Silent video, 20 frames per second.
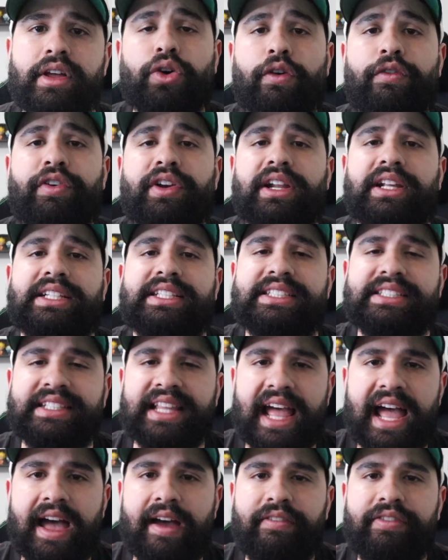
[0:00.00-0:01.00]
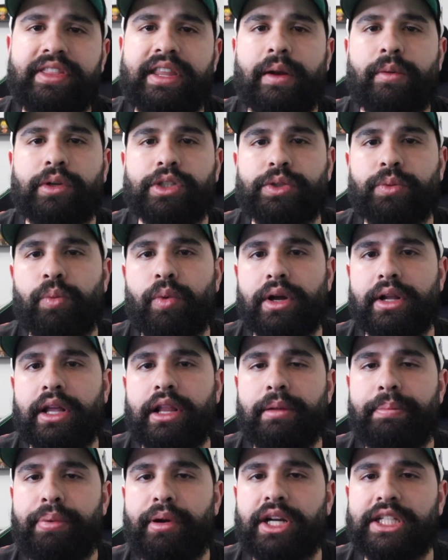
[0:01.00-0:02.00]
So for the staff, there was one
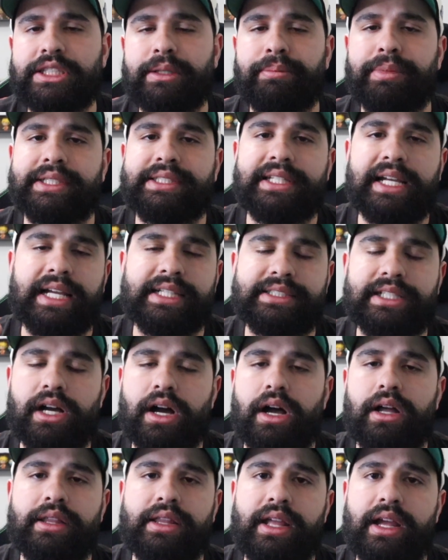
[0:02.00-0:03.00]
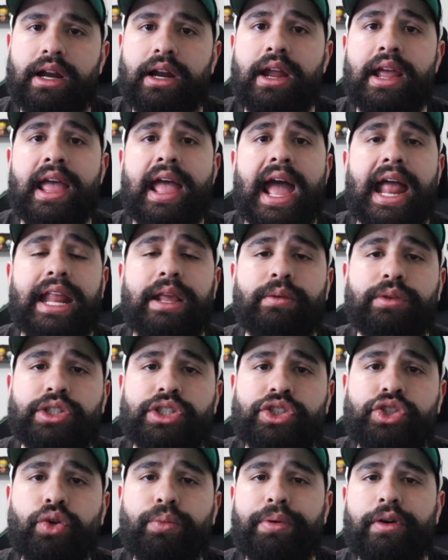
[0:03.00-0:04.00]
other person besides Khan there, and he
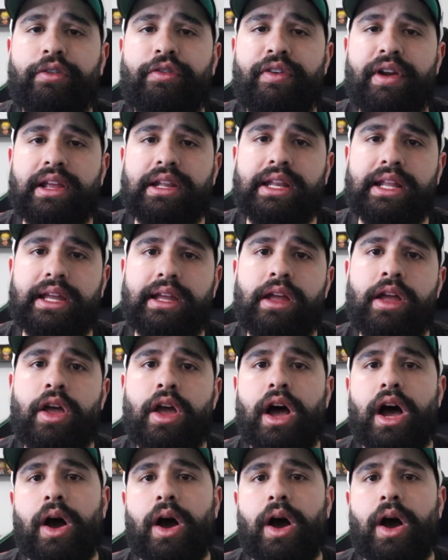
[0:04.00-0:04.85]
was super friendly.